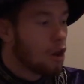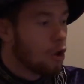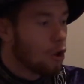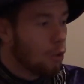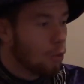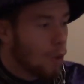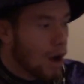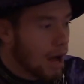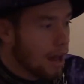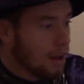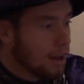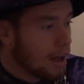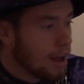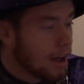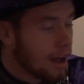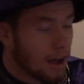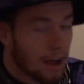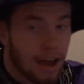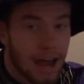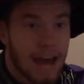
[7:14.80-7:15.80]

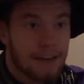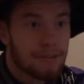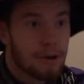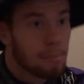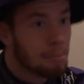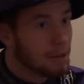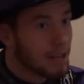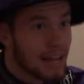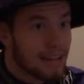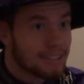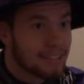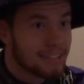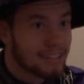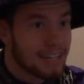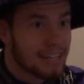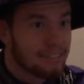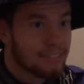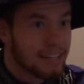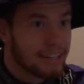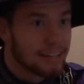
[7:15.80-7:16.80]
Well, have a blessed
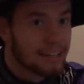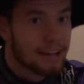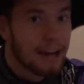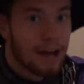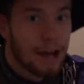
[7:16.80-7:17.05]
evening.